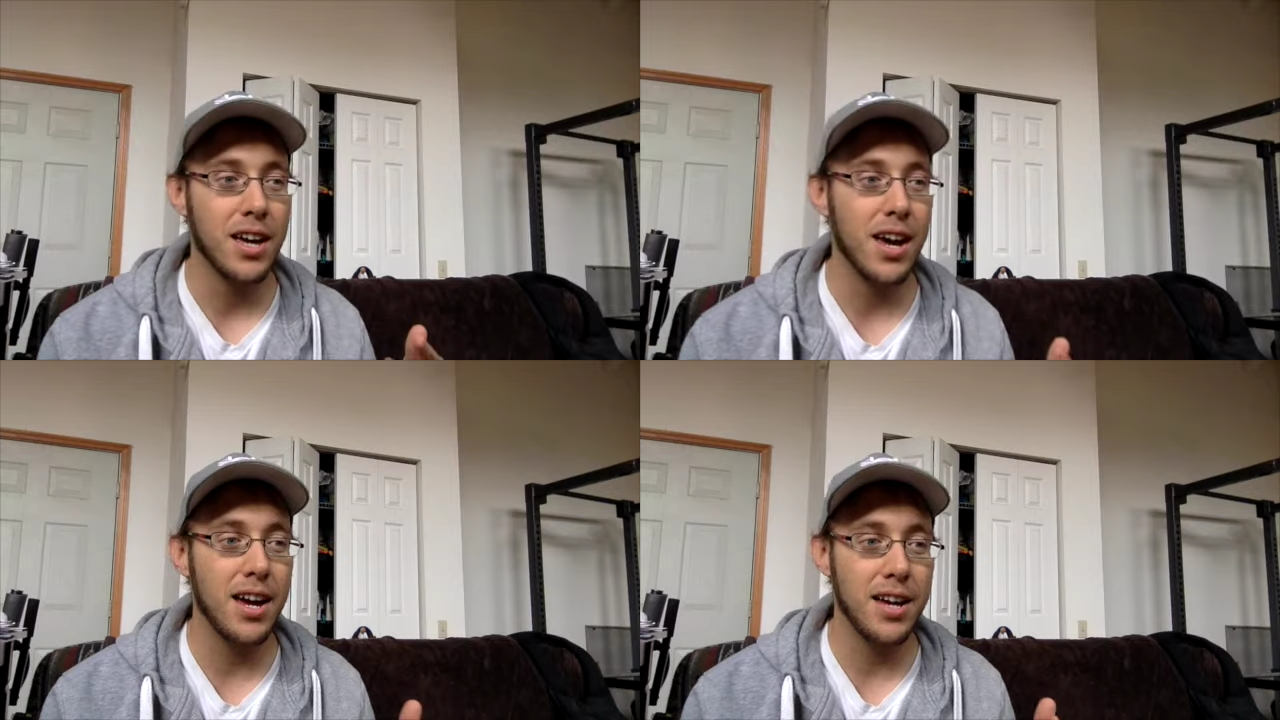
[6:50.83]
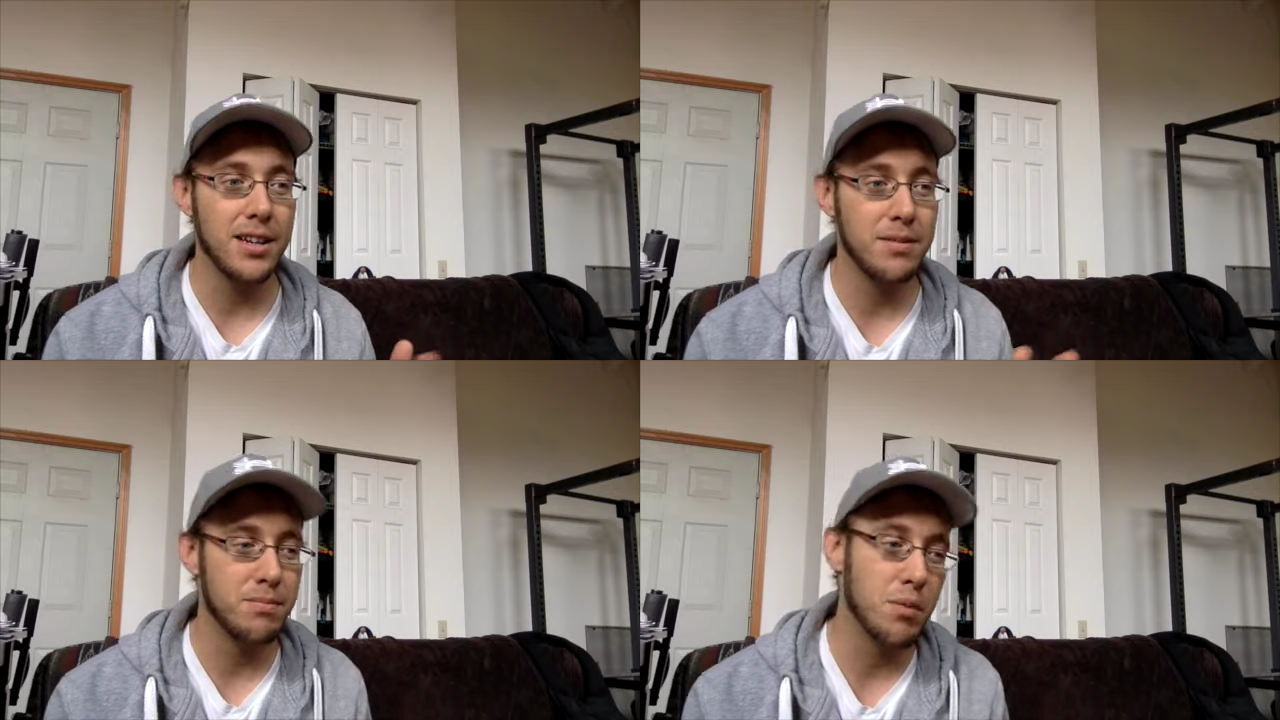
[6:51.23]

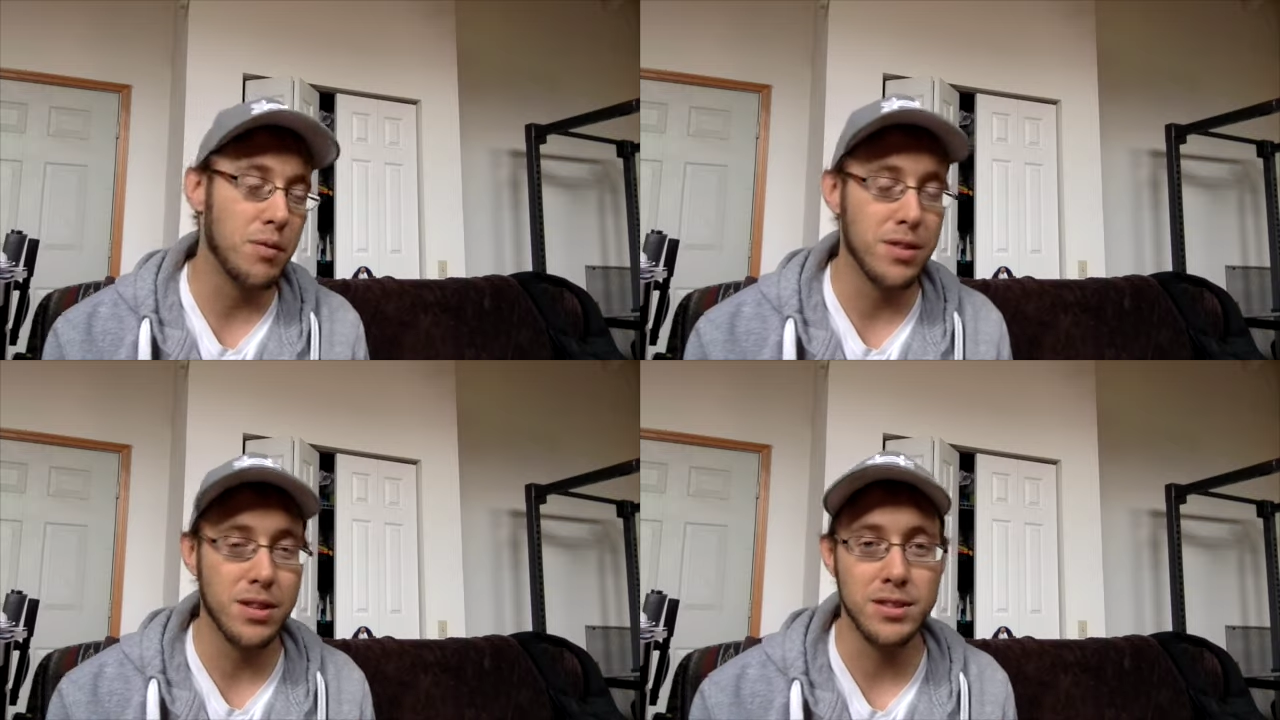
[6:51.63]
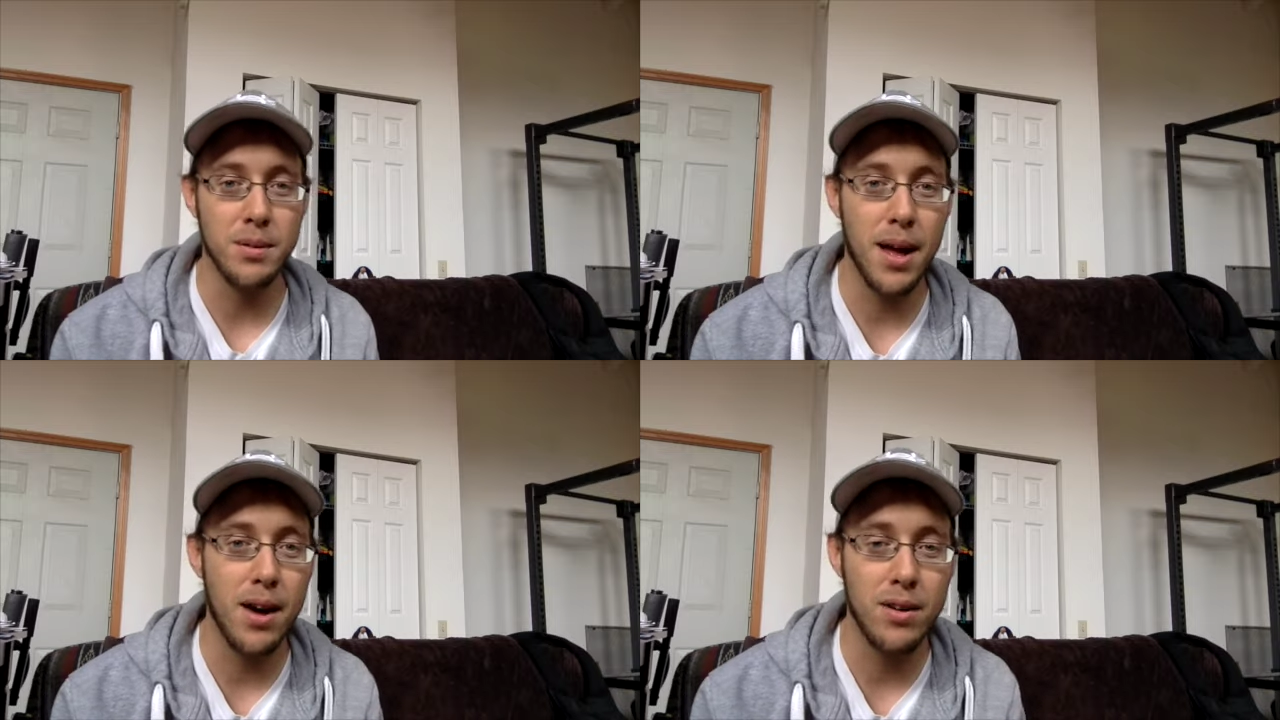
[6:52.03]
and moving things
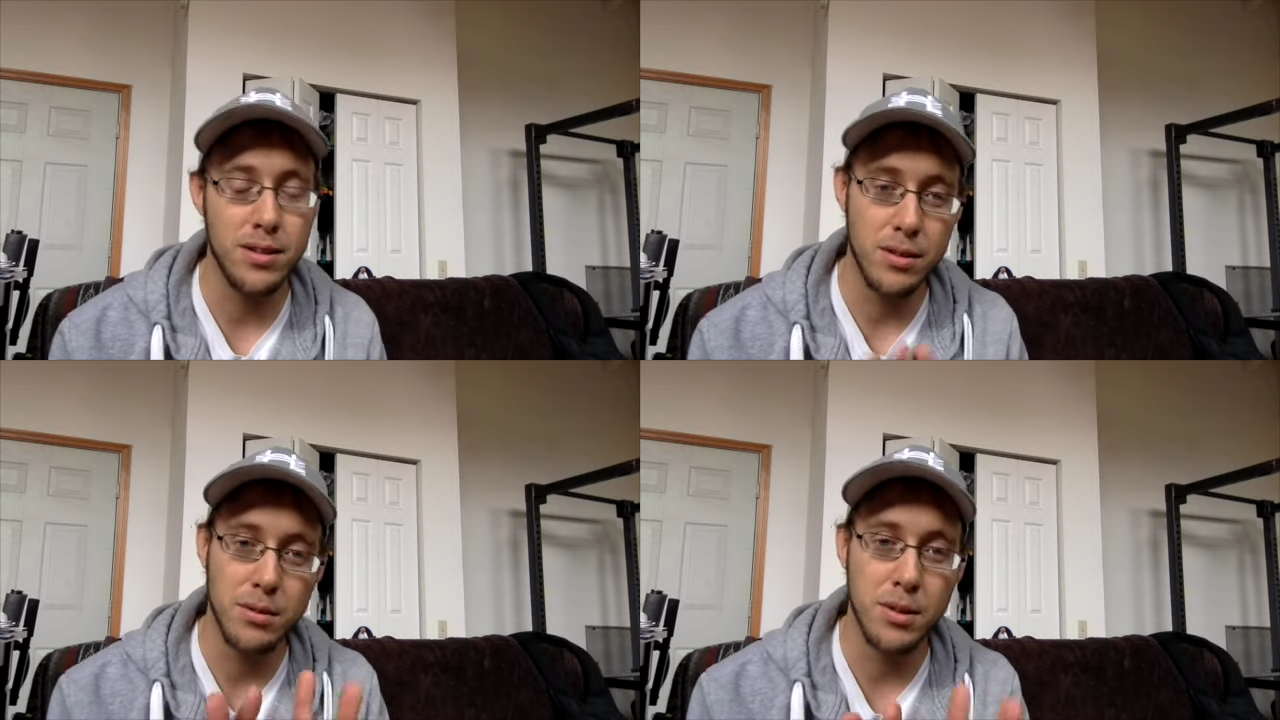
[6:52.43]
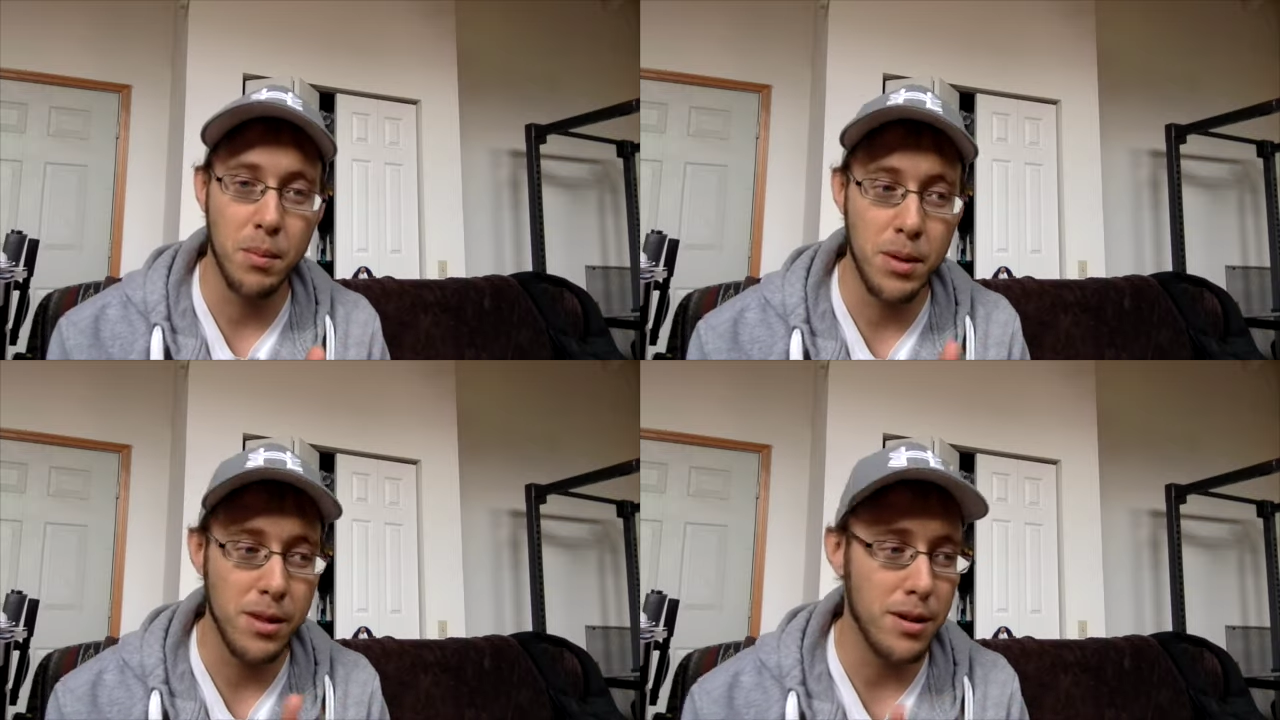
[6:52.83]
around, they'll still
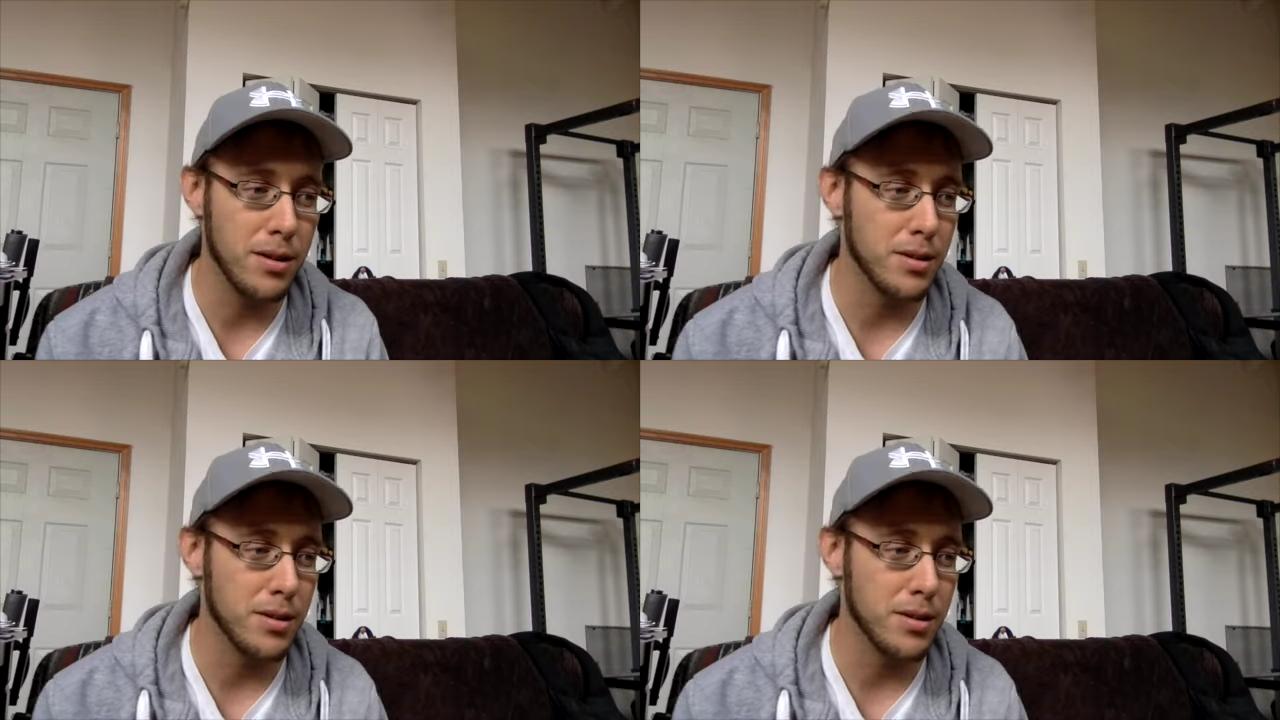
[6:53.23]
be there.